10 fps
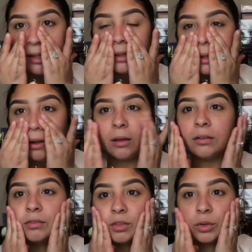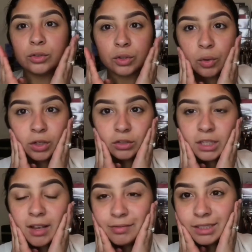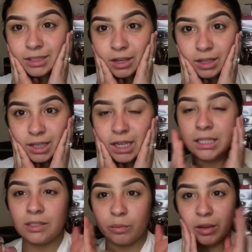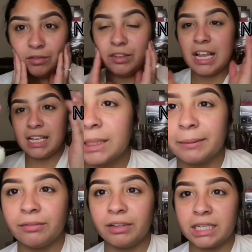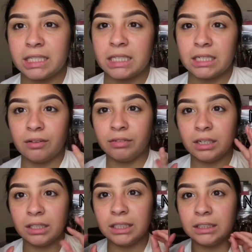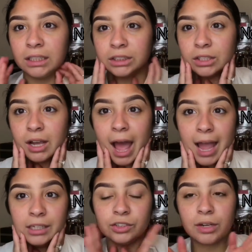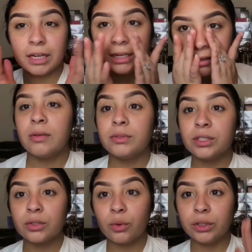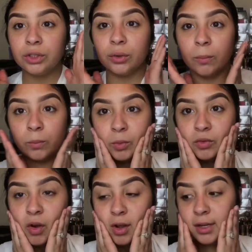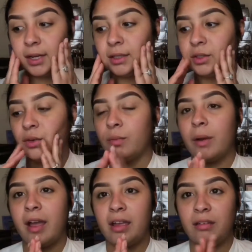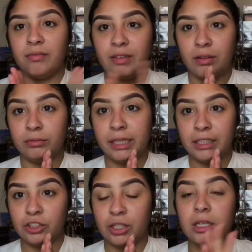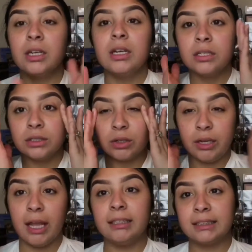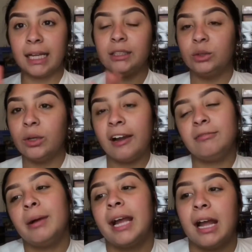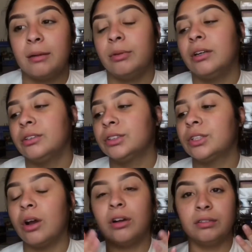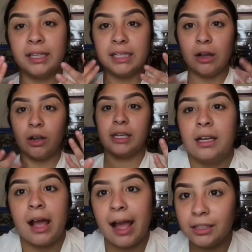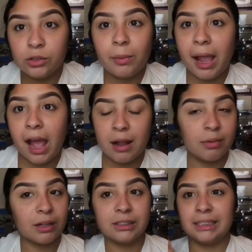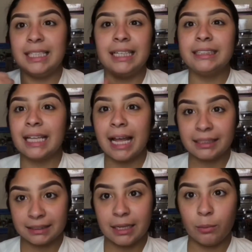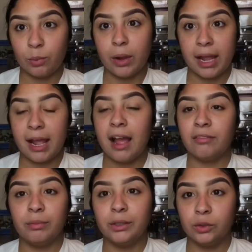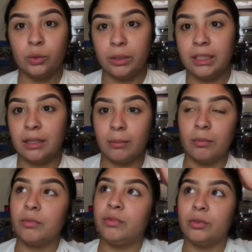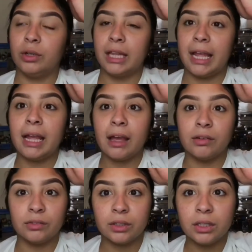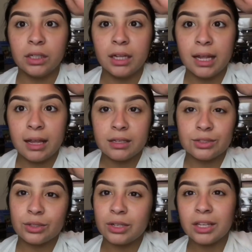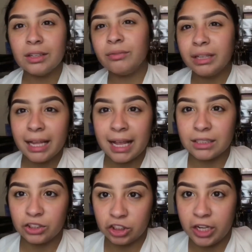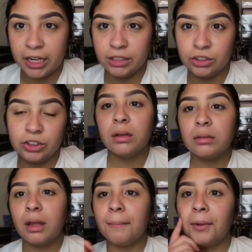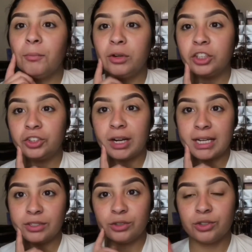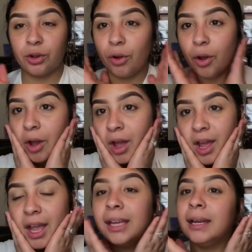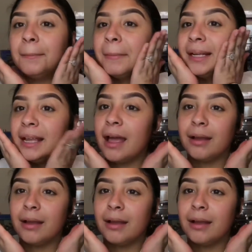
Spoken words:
that all of those oils have sunken into my face definitely does look hydrated, I'm just going to move on to my foundation. So yes, I do have my eyebrows already on. I do my eyebrows the exact same way. I've been doing them for like ever. So nothing really has changed. Now my moisturizers are on and my